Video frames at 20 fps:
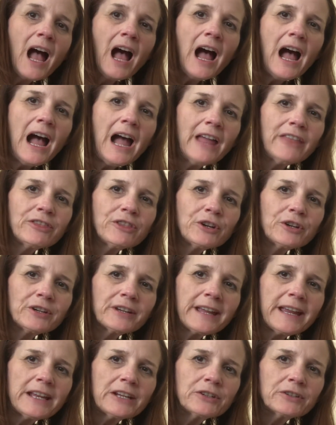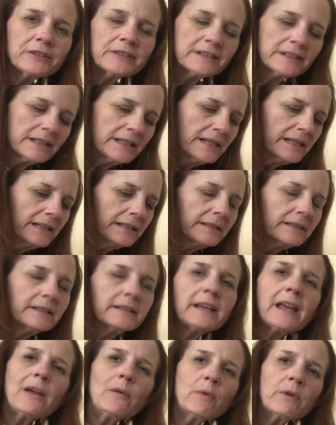Hi third graders.
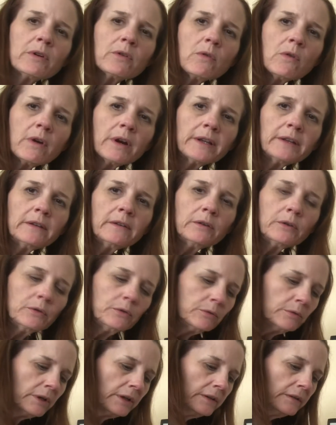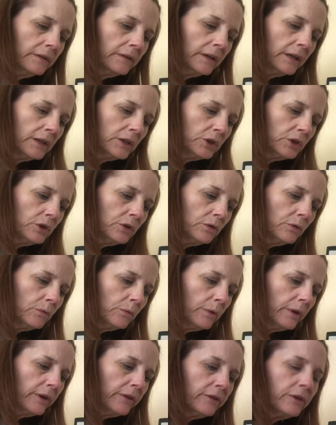Today we're going to continue
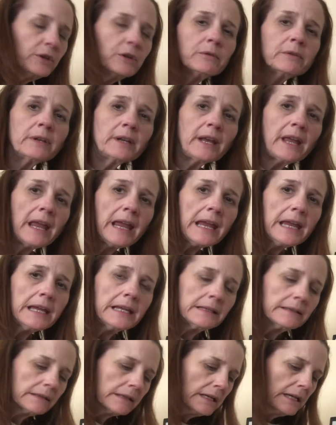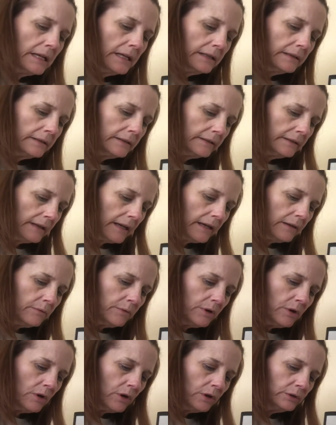with Unit 8. Today
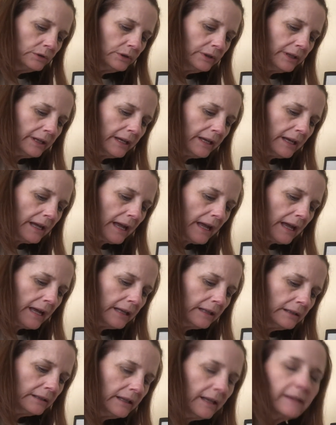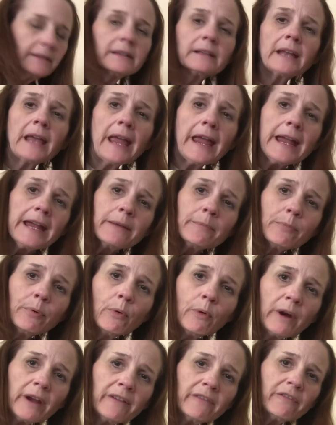we are looking at Lesson
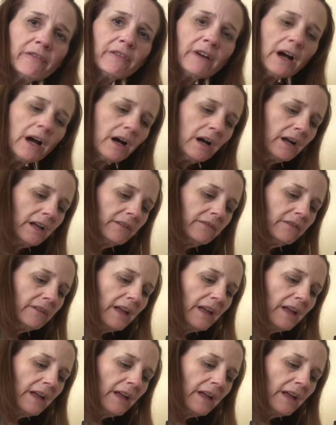8.5,